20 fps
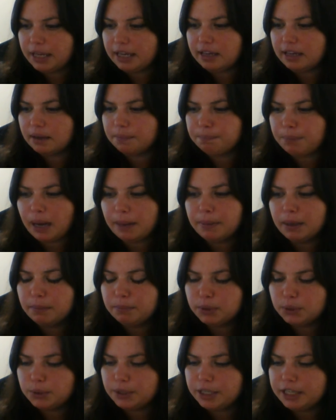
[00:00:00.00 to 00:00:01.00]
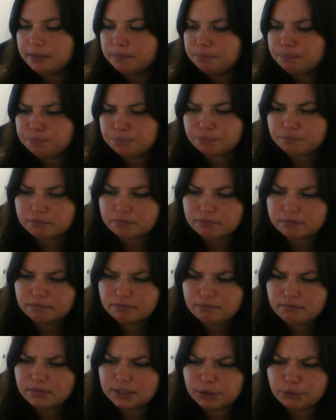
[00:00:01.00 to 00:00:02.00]
Baba Booey,
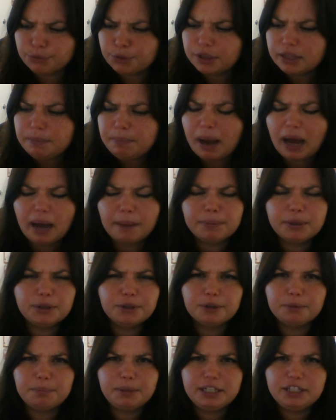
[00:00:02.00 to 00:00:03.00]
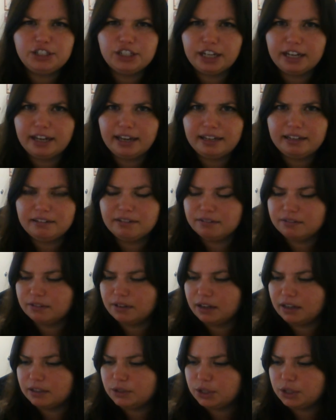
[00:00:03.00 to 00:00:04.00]
really popular at PGA
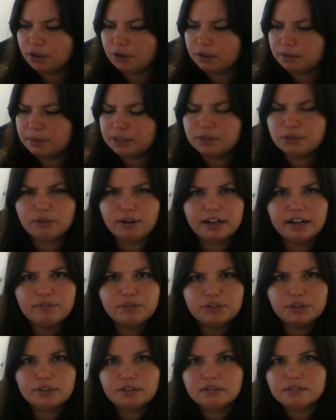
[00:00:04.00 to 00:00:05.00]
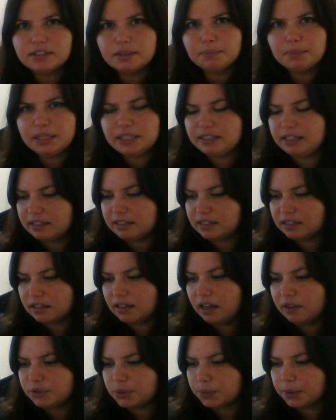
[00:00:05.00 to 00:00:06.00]
tournaments right after somebody takes a golf
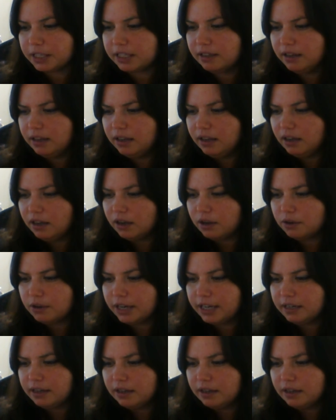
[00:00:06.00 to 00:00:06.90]
swing, right?